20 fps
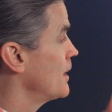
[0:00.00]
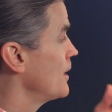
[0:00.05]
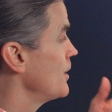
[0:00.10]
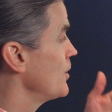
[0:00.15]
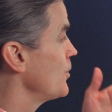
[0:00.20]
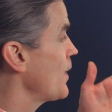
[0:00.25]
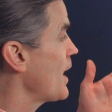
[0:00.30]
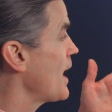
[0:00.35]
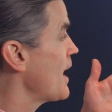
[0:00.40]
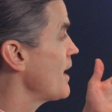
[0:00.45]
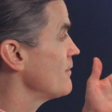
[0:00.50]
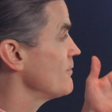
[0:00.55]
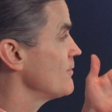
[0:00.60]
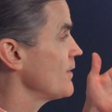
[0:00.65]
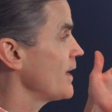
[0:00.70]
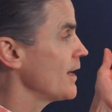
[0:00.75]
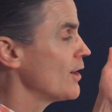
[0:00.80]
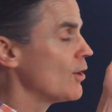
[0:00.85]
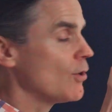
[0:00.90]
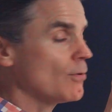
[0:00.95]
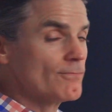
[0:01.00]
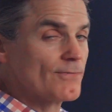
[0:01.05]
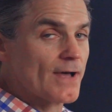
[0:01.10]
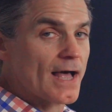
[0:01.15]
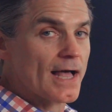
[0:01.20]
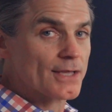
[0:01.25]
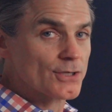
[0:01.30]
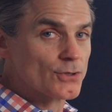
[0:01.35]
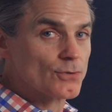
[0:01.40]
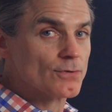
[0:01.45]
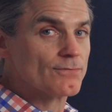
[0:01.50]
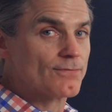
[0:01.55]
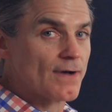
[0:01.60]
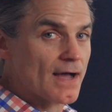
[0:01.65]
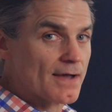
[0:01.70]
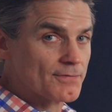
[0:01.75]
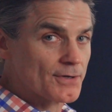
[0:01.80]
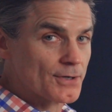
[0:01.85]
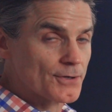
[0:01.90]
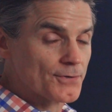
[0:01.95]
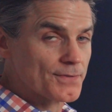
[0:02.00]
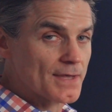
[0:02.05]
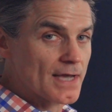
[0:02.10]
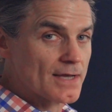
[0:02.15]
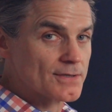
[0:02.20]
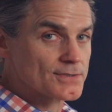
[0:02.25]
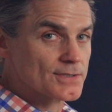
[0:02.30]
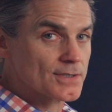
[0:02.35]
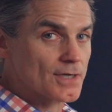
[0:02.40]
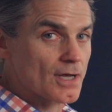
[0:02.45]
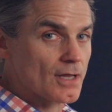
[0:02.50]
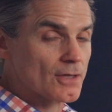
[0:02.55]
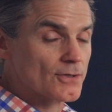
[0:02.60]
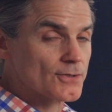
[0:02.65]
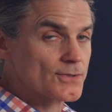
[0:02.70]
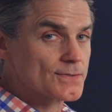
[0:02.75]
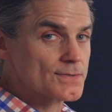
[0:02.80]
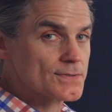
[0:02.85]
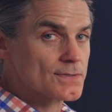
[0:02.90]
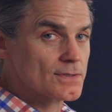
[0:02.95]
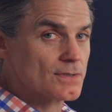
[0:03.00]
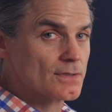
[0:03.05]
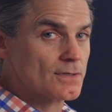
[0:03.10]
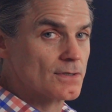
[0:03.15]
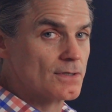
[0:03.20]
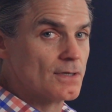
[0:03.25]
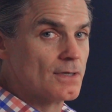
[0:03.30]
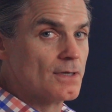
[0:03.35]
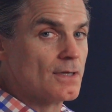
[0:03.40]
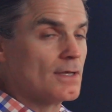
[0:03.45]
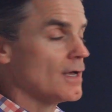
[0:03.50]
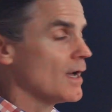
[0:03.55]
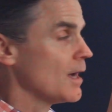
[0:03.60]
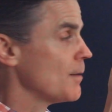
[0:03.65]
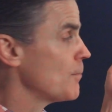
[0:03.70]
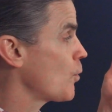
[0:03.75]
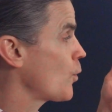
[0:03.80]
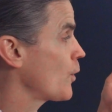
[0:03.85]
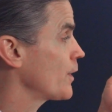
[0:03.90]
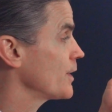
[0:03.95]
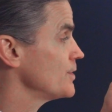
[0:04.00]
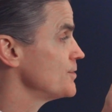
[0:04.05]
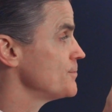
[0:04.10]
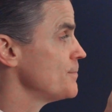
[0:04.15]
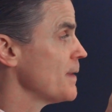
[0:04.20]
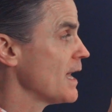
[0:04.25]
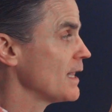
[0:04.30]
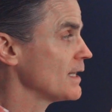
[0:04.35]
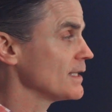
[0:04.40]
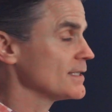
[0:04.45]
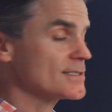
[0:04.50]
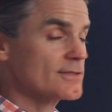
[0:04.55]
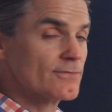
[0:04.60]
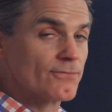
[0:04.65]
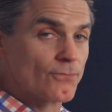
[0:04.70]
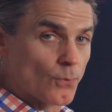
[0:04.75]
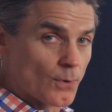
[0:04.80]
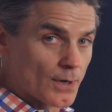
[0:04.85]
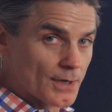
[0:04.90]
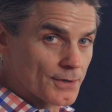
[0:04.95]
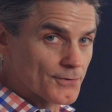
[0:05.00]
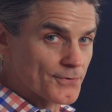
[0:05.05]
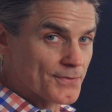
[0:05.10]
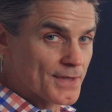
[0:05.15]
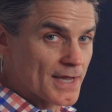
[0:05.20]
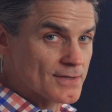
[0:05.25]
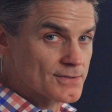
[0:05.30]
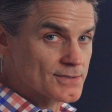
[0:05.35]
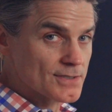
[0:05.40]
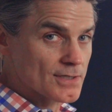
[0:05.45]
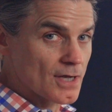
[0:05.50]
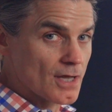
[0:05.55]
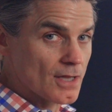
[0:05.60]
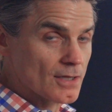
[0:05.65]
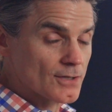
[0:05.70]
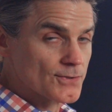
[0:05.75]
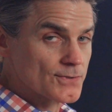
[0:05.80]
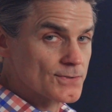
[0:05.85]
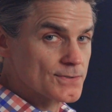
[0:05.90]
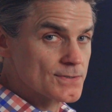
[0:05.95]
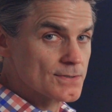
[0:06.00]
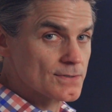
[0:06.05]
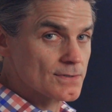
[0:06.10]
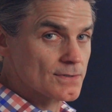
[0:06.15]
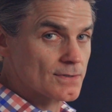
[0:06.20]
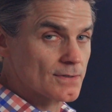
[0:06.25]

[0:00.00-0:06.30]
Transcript: You have a home value of $500,000, a mortgage balance of $400,000,